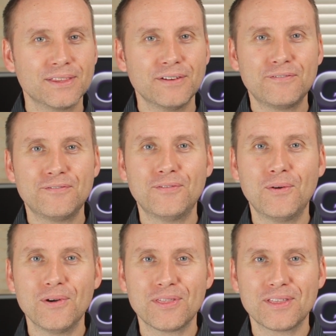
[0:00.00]
The
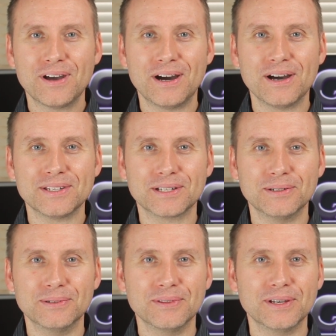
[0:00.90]
fourth
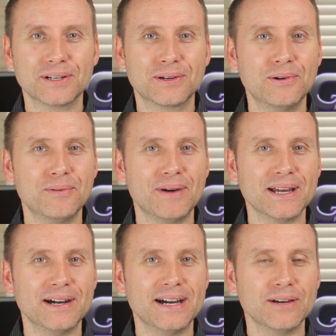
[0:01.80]
article that caught
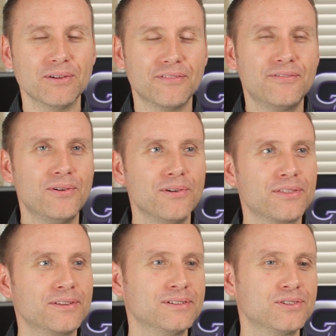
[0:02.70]
my eye, or the
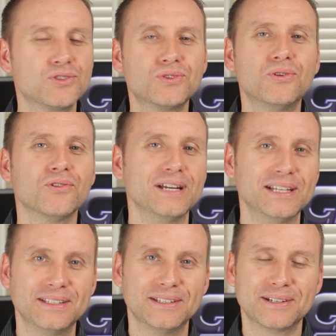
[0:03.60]
fourth
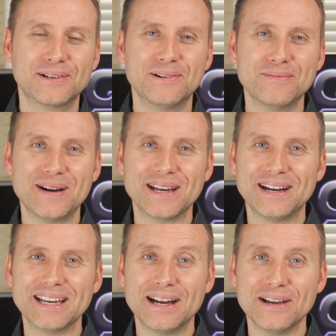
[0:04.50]
story that caught my
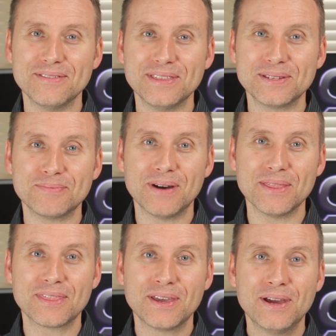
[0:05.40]
eye over this
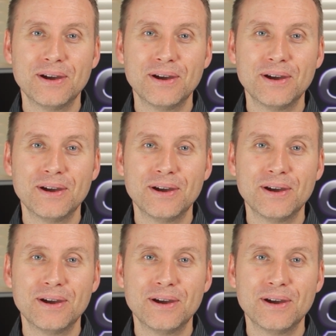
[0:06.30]
month,